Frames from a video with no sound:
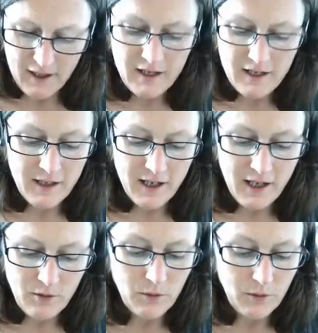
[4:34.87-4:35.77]
And
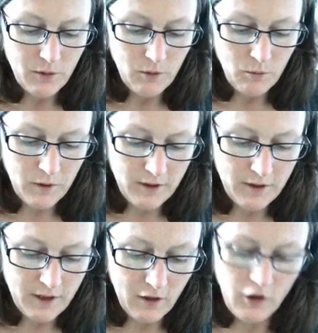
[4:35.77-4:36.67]
now we
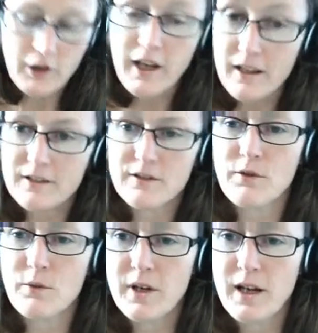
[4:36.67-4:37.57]
think, okay, there's a
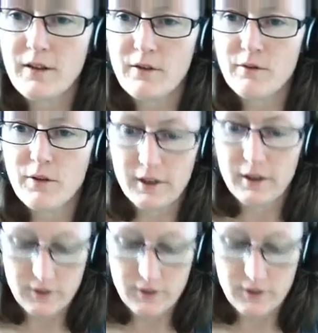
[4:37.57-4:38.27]
3 out the front.